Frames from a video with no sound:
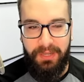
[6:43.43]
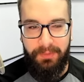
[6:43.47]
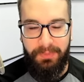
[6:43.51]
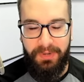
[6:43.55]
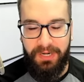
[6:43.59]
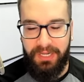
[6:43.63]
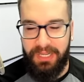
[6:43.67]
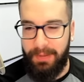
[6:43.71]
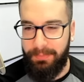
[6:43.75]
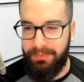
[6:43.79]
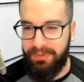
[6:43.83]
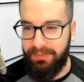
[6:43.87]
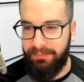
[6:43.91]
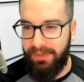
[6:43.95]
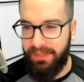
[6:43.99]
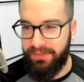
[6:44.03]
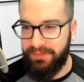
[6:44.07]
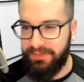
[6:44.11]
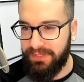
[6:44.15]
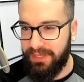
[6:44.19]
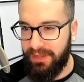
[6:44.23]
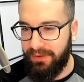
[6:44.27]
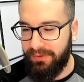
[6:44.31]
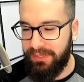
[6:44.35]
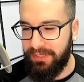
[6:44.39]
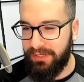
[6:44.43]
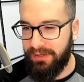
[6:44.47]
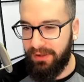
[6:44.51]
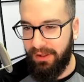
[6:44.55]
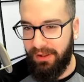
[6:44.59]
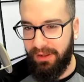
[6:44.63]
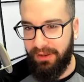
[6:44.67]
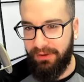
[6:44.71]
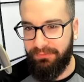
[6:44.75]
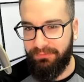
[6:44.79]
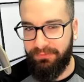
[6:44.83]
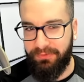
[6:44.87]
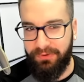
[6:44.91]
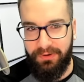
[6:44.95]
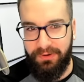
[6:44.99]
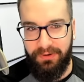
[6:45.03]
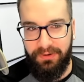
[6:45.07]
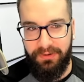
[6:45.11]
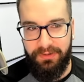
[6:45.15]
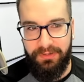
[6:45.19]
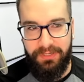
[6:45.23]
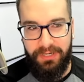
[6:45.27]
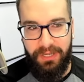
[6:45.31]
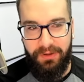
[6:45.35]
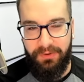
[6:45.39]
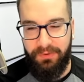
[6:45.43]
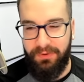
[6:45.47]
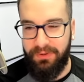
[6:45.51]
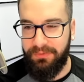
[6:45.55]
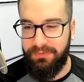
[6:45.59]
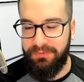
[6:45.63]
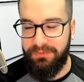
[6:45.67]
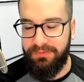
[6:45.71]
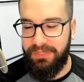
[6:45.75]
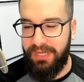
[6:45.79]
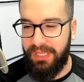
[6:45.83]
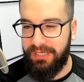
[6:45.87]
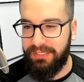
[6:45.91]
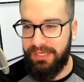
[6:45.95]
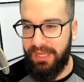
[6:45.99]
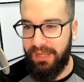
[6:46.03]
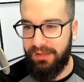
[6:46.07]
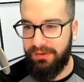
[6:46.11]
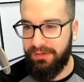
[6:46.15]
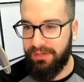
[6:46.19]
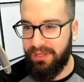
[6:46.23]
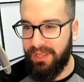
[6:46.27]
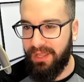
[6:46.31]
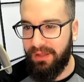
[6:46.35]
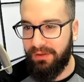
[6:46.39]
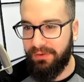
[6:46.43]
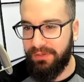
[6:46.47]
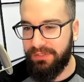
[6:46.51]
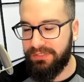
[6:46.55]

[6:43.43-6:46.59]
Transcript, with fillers: But a couple of months ago, he called for, you know, Netanyahu to go.